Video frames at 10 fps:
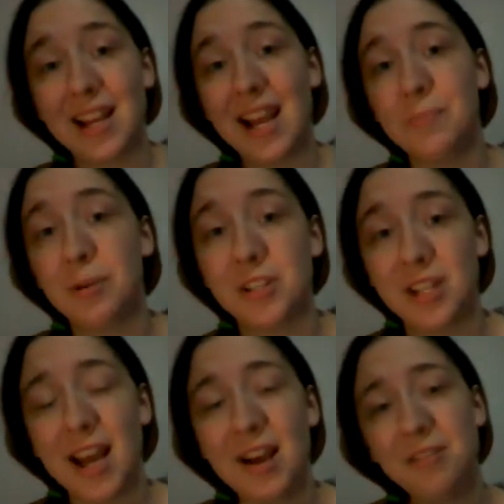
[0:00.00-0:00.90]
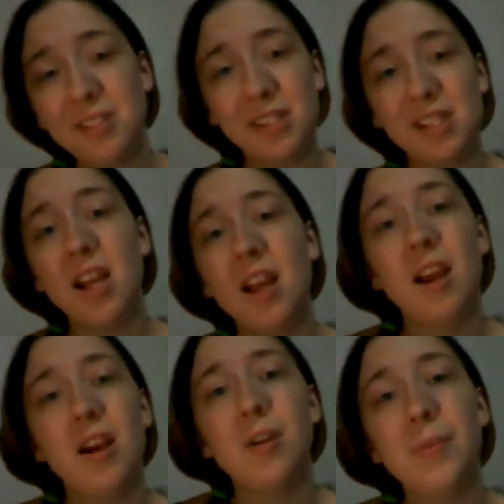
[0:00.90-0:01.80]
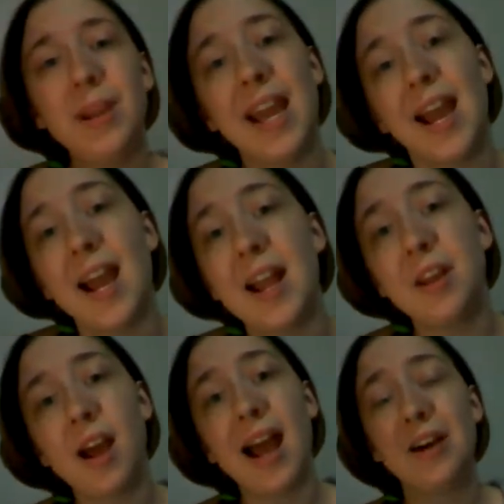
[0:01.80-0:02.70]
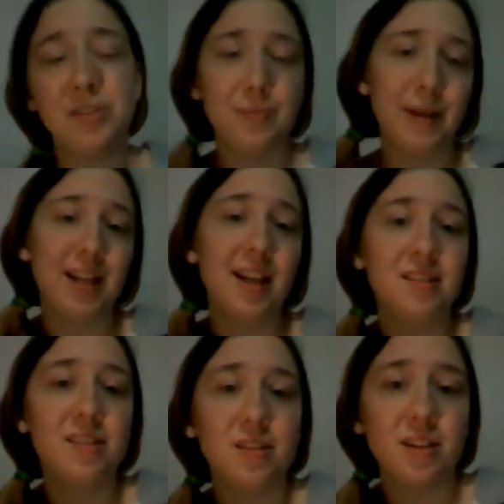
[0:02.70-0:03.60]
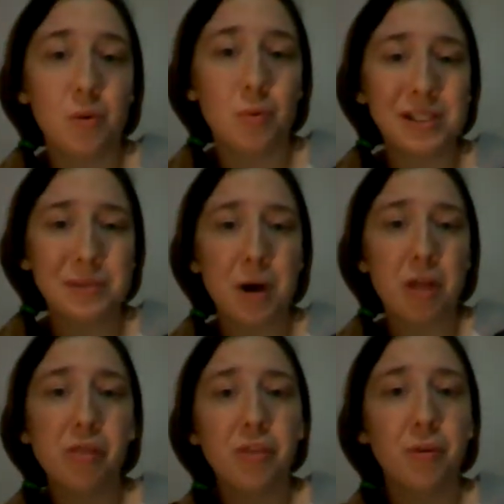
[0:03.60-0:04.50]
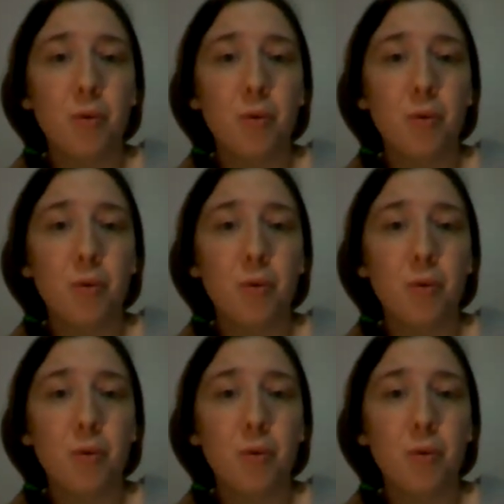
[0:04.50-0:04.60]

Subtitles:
the 9-person house, we had house meetings like once a month,